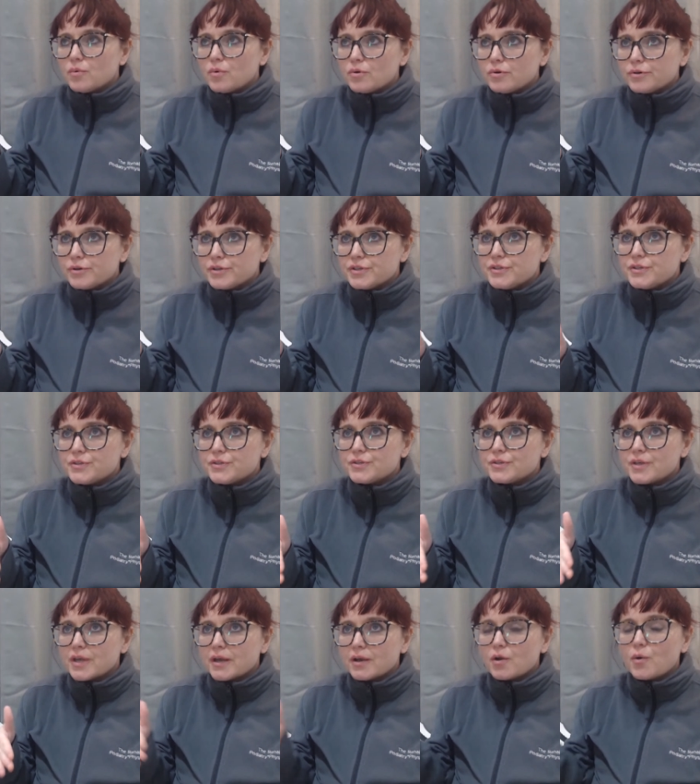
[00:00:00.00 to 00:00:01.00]

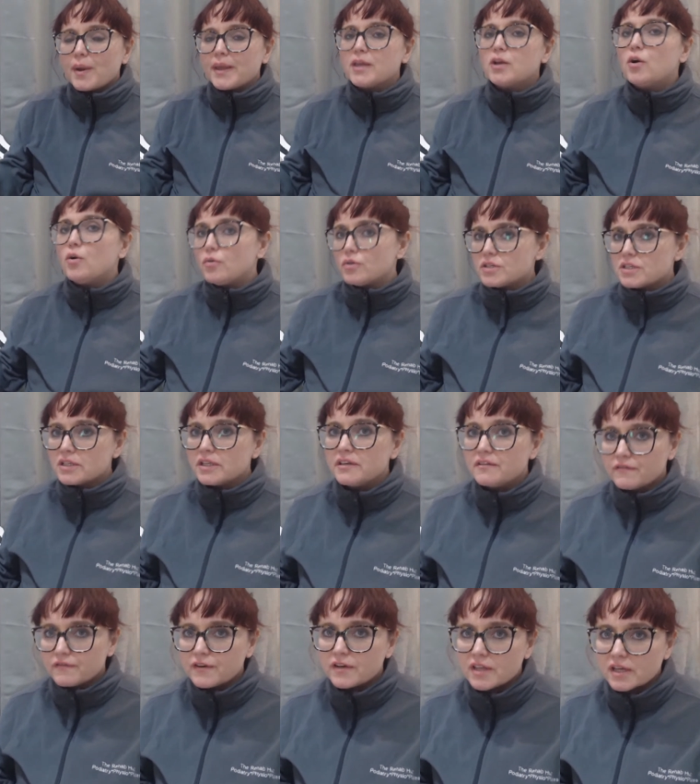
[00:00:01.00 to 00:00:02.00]
was quite costly
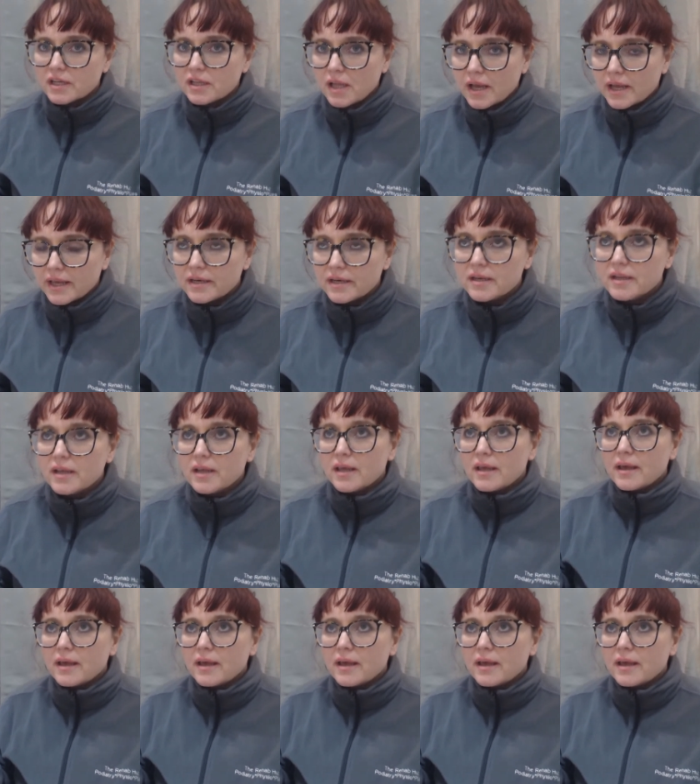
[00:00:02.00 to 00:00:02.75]
for the client,